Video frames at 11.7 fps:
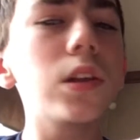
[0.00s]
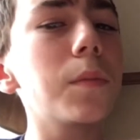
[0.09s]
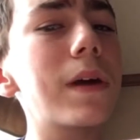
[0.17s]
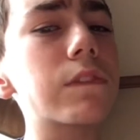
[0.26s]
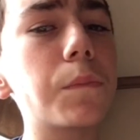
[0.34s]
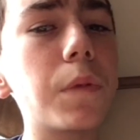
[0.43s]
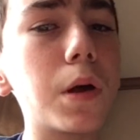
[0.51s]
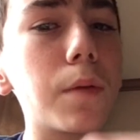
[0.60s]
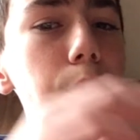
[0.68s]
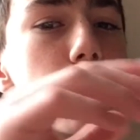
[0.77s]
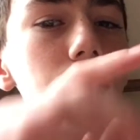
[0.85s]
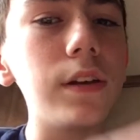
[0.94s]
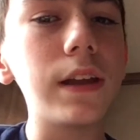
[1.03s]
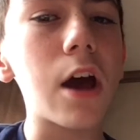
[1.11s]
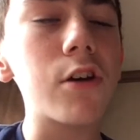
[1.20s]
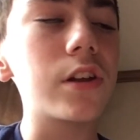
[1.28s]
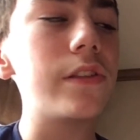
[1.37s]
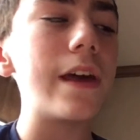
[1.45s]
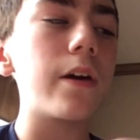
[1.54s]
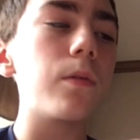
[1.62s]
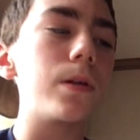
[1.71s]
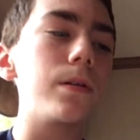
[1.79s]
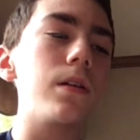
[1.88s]
I'm going to have to put a point down on that
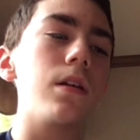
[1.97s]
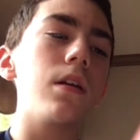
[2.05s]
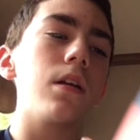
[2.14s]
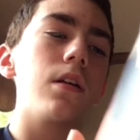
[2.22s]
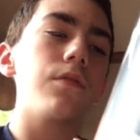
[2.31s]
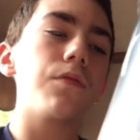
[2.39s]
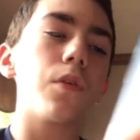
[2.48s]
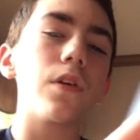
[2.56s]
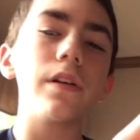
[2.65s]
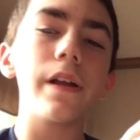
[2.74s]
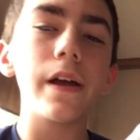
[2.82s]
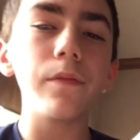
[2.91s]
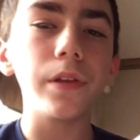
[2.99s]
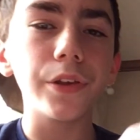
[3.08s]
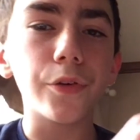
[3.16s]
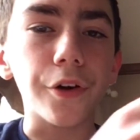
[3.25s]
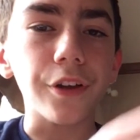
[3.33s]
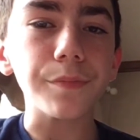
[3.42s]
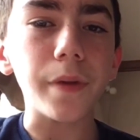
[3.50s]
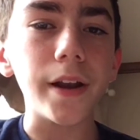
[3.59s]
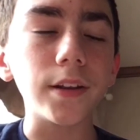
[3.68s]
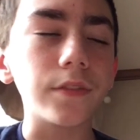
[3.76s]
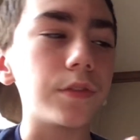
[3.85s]
one for not really
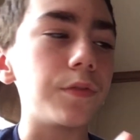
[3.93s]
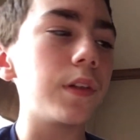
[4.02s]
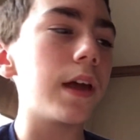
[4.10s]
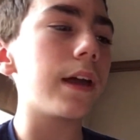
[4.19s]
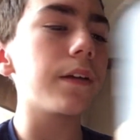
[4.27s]
corresponding with the flag.